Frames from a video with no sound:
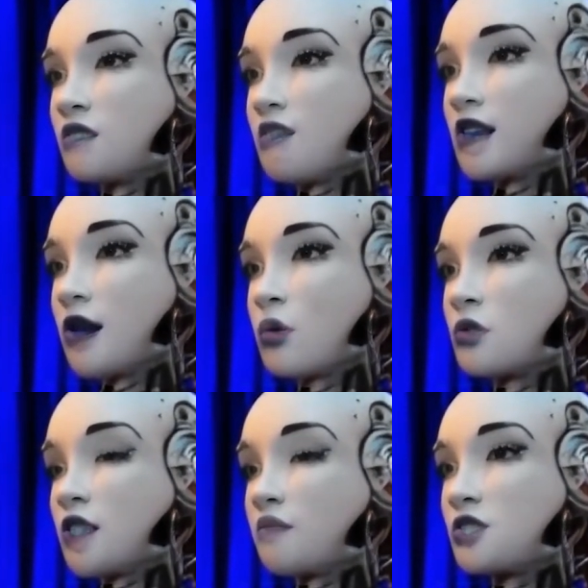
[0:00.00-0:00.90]
and I will
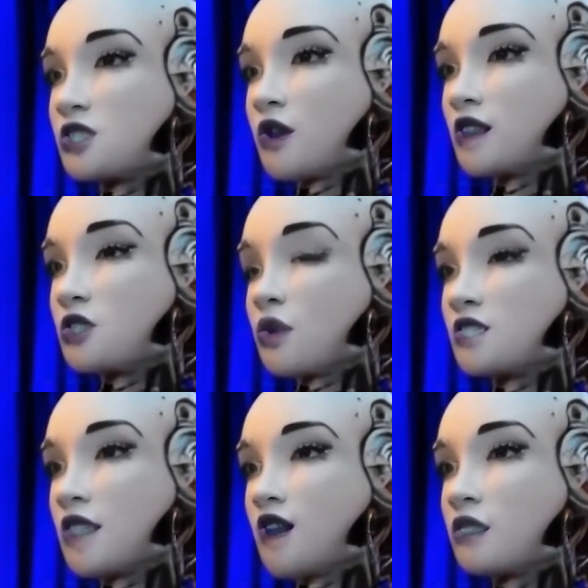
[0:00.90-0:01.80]
jump straight to
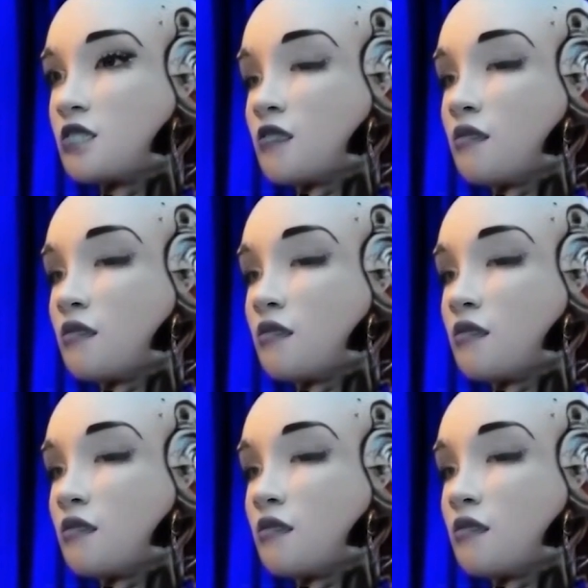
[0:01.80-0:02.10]
its end.